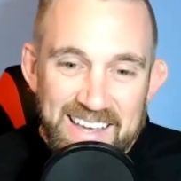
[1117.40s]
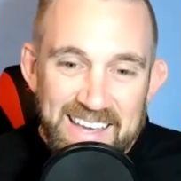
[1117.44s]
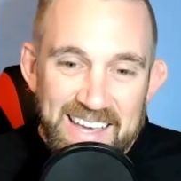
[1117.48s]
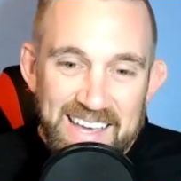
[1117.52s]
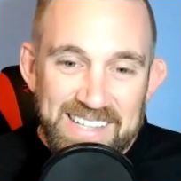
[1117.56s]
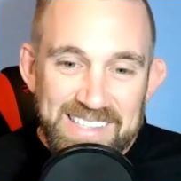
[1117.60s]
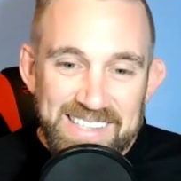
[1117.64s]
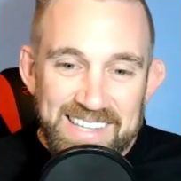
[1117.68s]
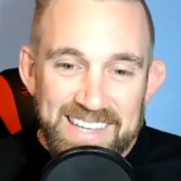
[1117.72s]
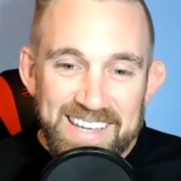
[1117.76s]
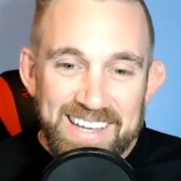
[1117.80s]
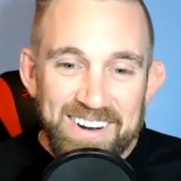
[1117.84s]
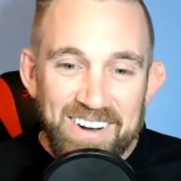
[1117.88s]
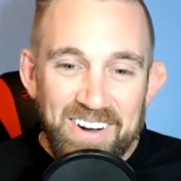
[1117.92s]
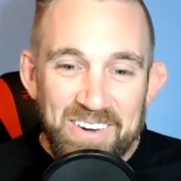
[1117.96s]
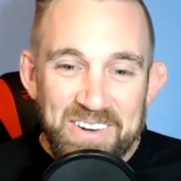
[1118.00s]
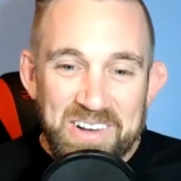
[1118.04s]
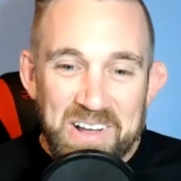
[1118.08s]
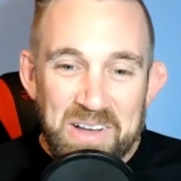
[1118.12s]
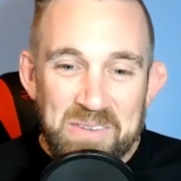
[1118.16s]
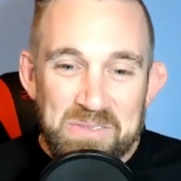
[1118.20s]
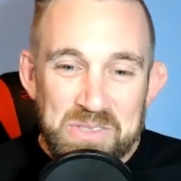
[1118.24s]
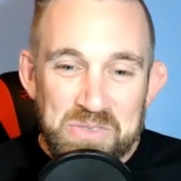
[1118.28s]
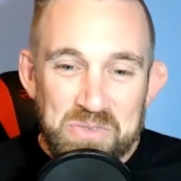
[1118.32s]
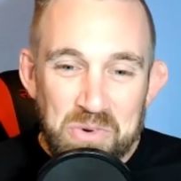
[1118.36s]
it it all
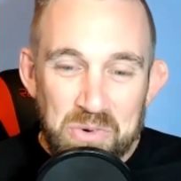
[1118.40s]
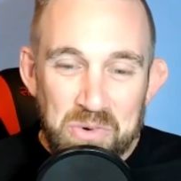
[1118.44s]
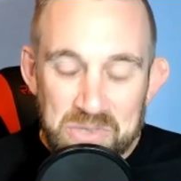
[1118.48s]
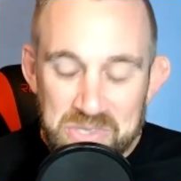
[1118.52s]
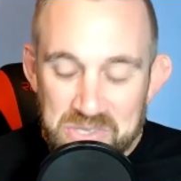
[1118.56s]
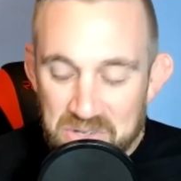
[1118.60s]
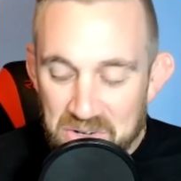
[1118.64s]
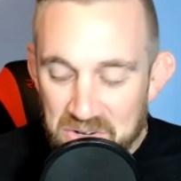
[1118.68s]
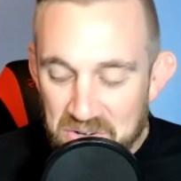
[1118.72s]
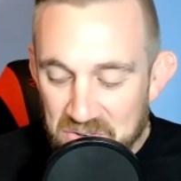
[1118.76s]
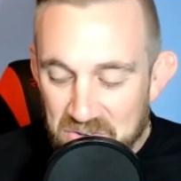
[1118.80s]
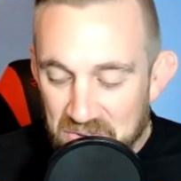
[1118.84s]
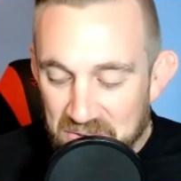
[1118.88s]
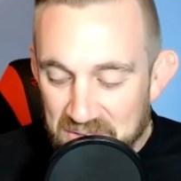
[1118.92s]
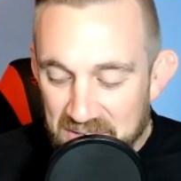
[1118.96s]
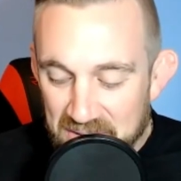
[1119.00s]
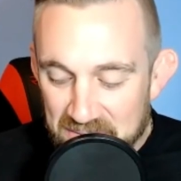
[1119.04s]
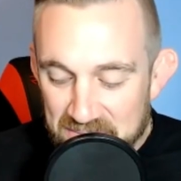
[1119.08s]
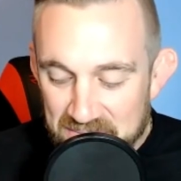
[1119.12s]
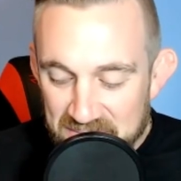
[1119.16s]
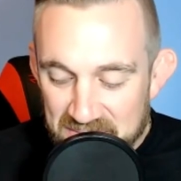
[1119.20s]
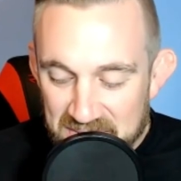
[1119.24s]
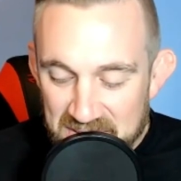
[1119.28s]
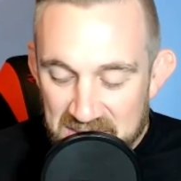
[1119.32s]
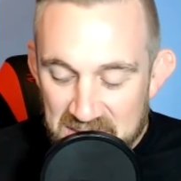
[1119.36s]
comes full circle, and
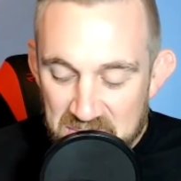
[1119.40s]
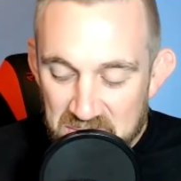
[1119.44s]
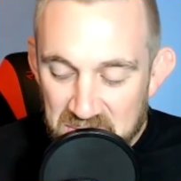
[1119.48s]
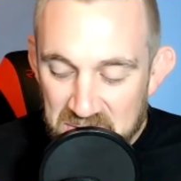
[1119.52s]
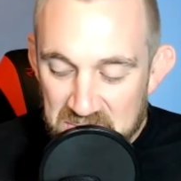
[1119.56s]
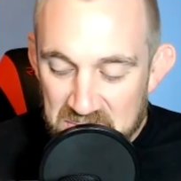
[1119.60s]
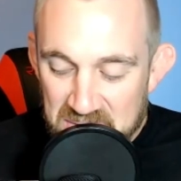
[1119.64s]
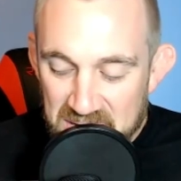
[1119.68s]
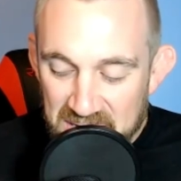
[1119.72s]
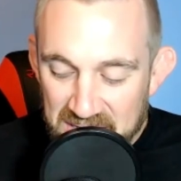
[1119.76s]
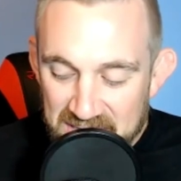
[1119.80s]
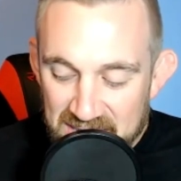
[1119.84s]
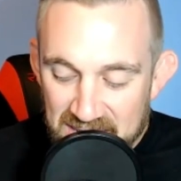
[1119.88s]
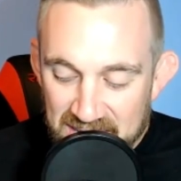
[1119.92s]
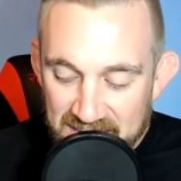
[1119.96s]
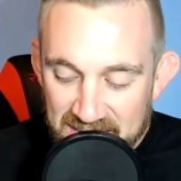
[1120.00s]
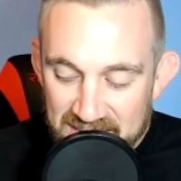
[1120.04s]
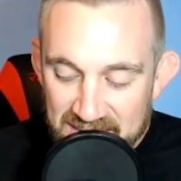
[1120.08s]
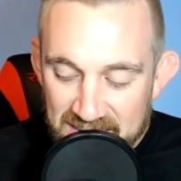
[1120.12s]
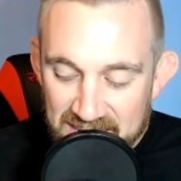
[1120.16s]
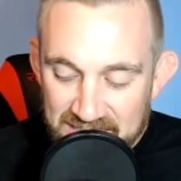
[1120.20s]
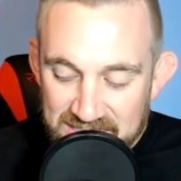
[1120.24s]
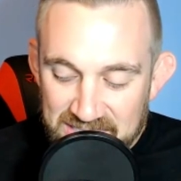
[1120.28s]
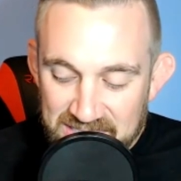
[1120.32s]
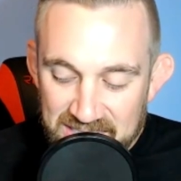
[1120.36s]
I'm able to make that
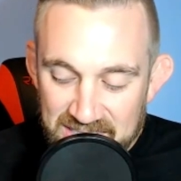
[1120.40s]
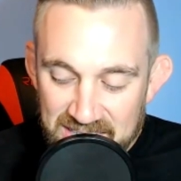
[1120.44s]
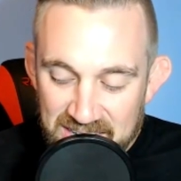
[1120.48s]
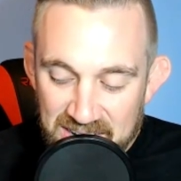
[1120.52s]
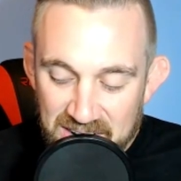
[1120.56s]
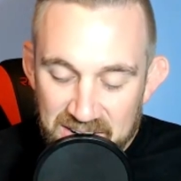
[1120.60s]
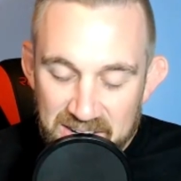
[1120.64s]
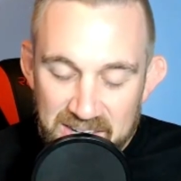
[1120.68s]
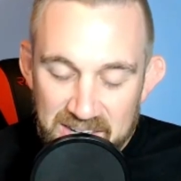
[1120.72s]
connection there.